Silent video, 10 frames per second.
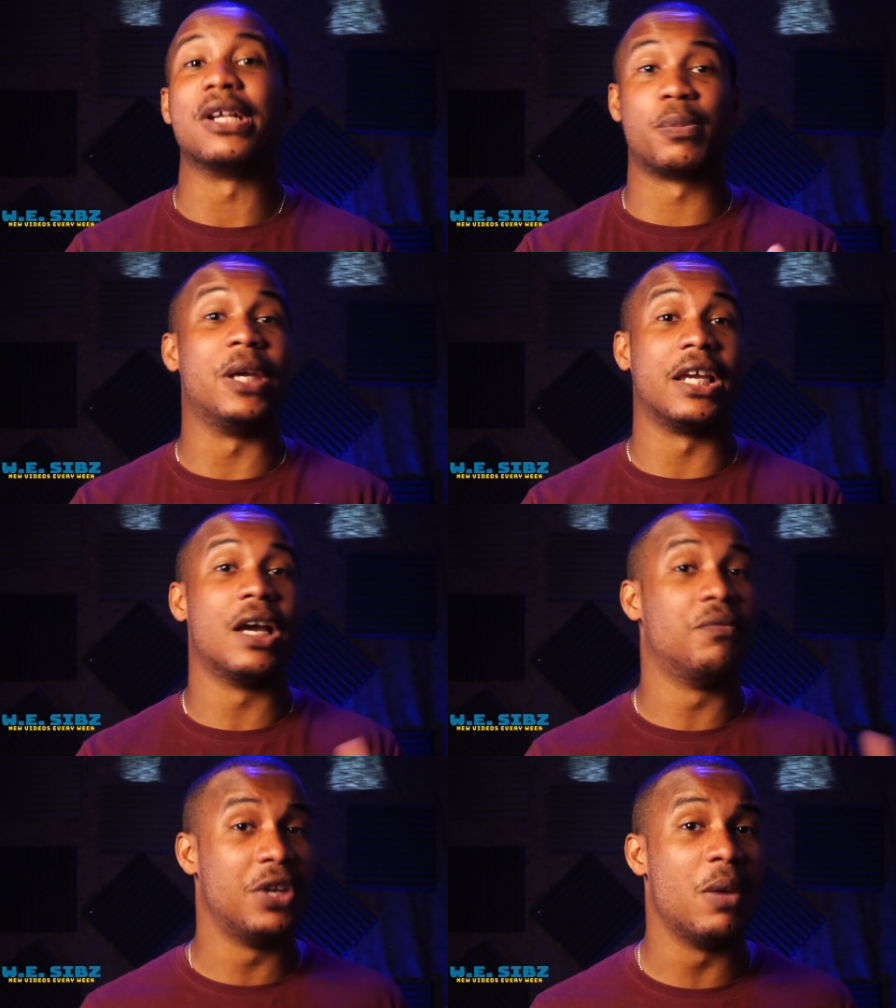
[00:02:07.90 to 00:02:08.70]
But
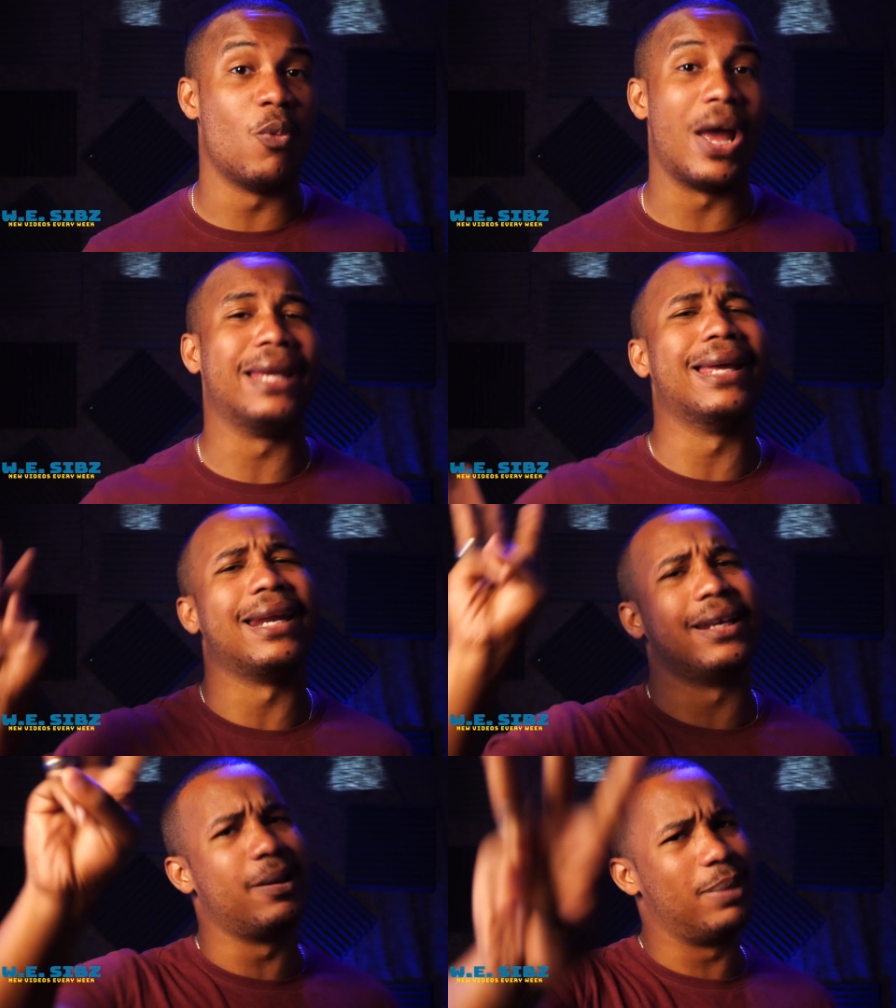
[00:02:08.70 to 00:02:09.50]
speaking of Nimue,
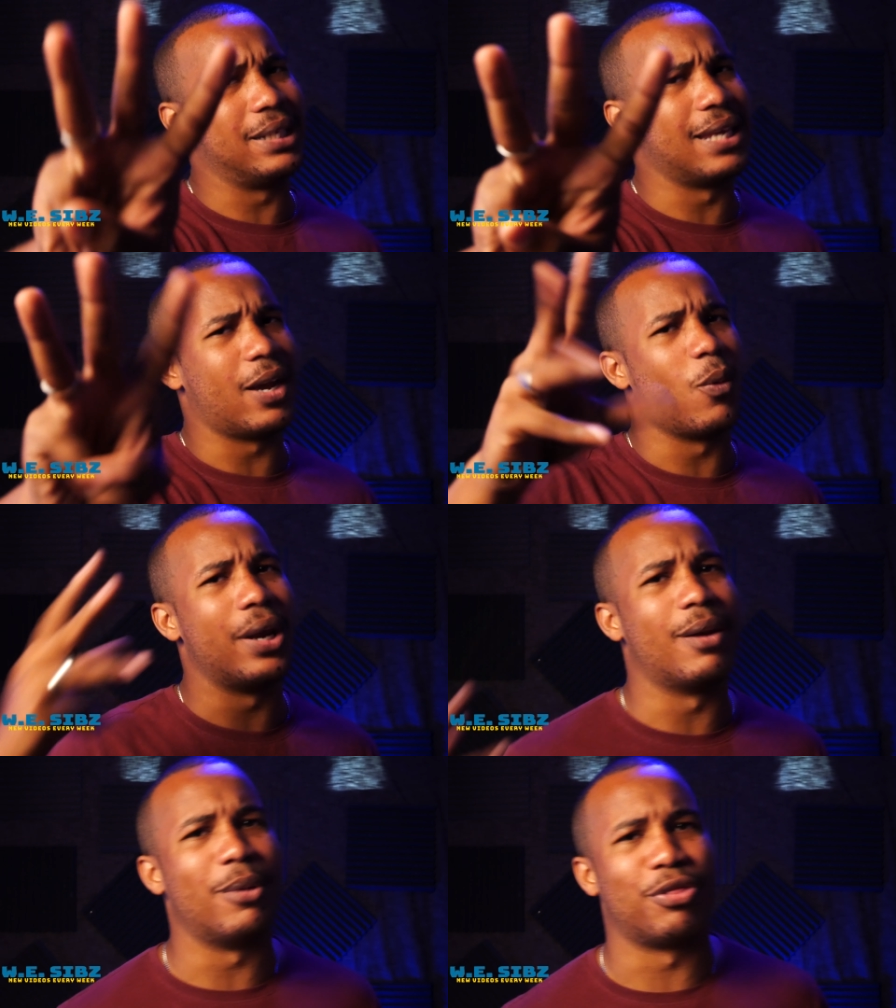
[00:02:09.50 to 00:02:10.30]
getting into big
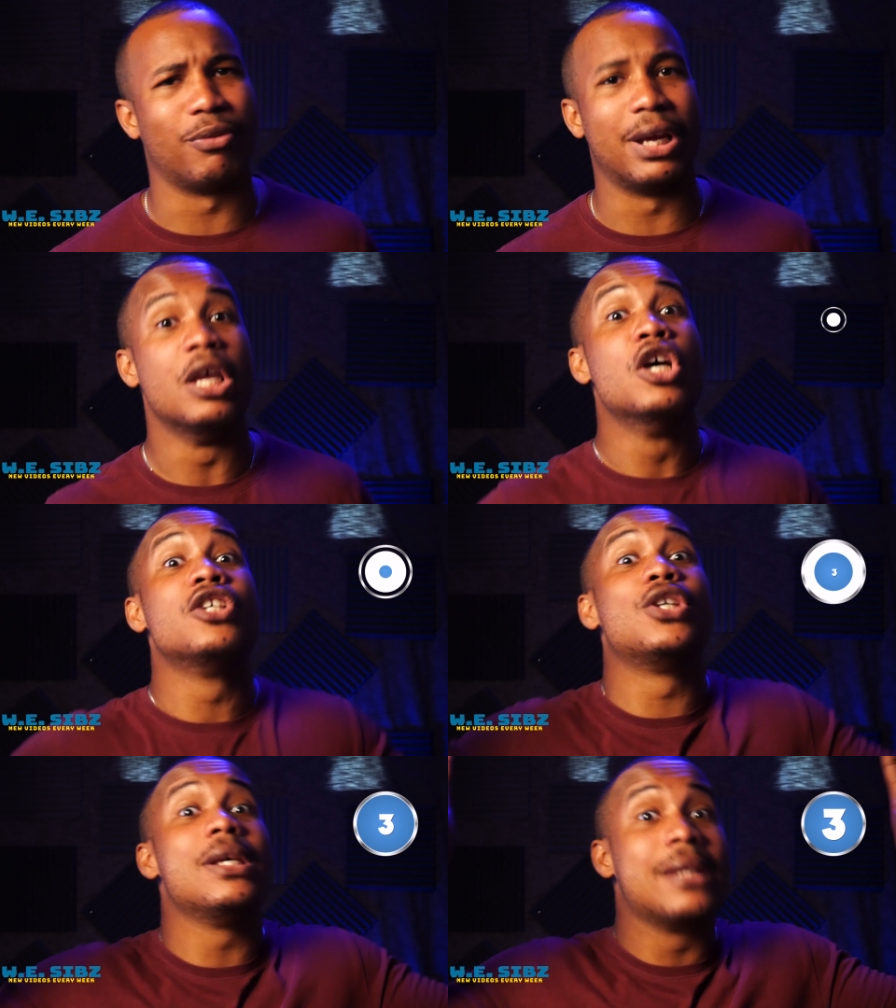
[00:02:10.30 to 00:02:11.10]
takeaway number three,
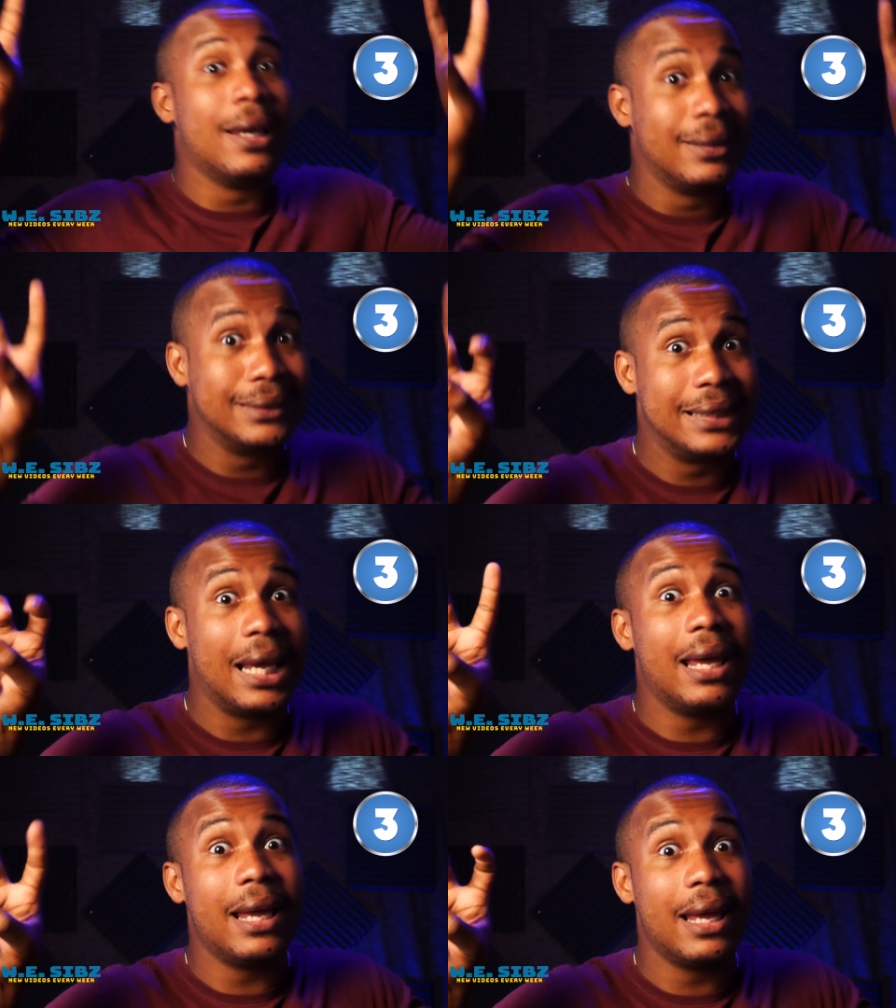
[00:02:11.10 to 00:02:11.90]
she's
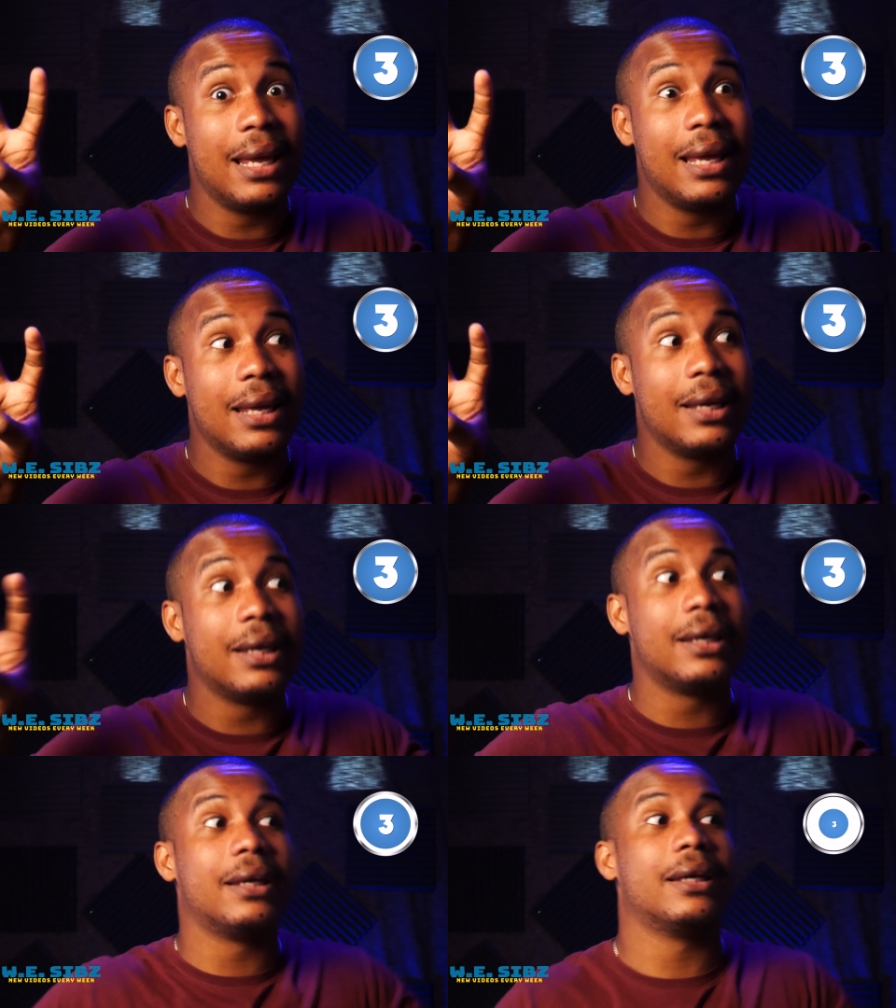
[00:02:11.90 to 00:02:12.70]

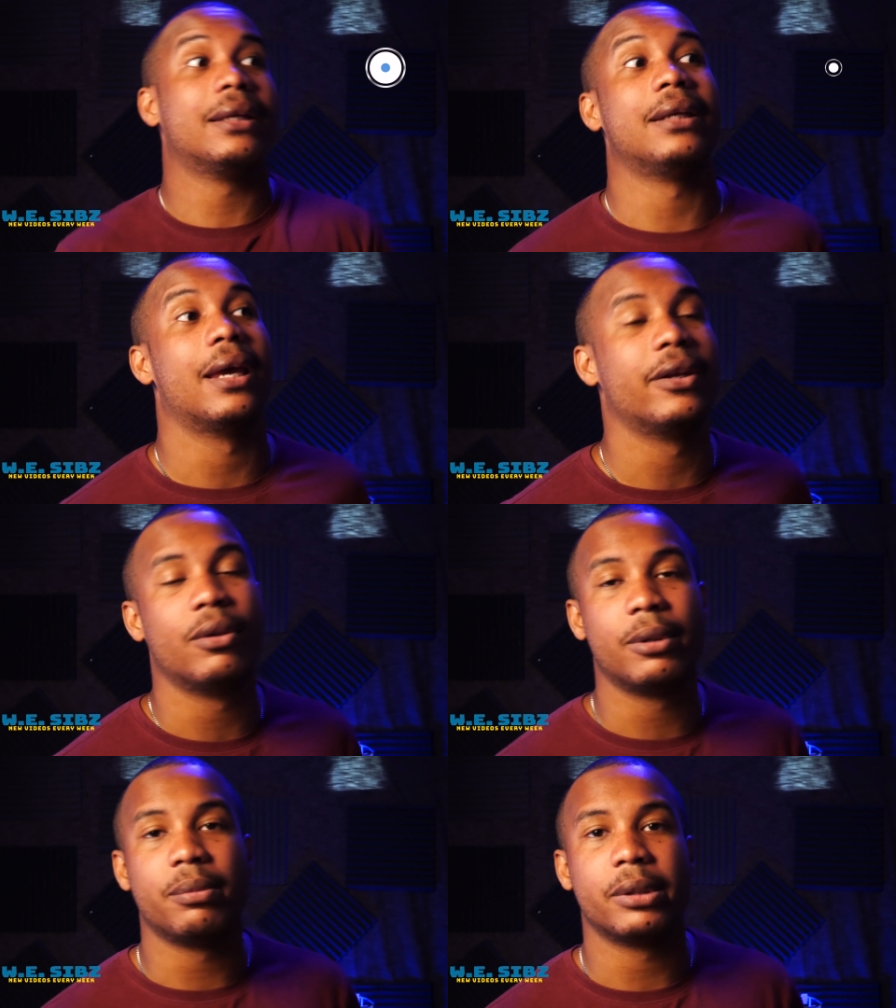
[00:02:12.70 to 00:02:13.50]
dead. Yeah,
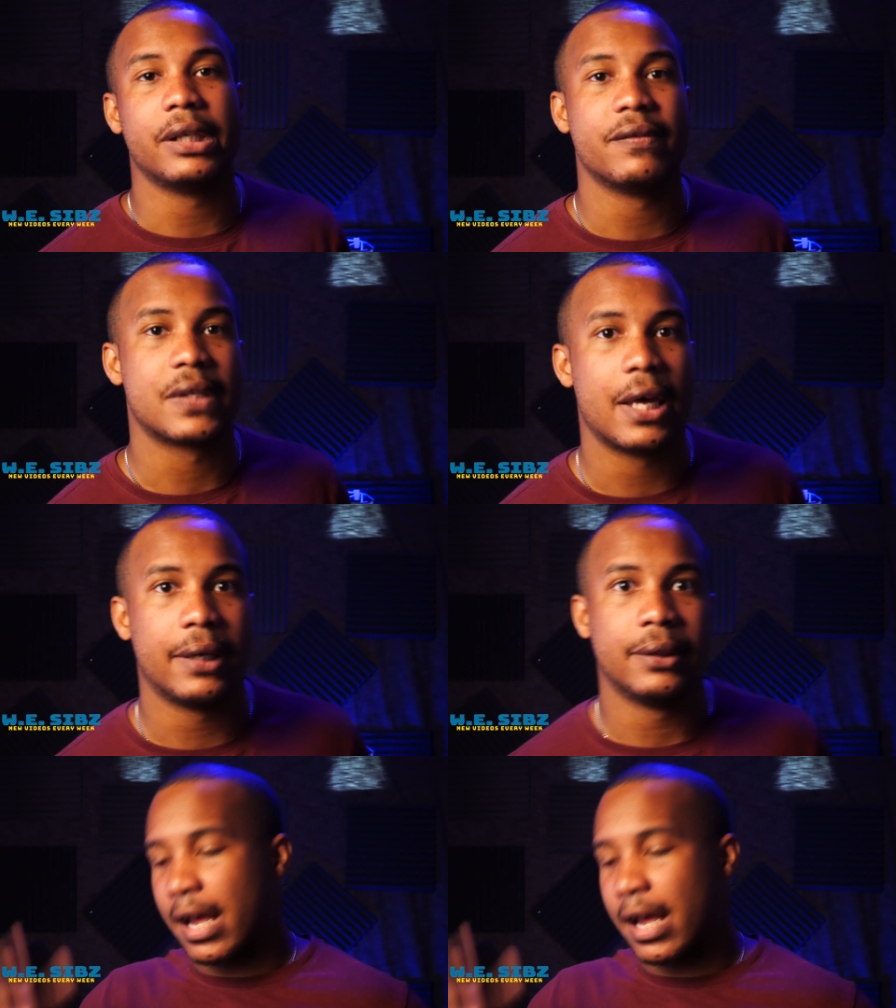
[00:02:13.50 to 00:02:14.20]
nobody believes that.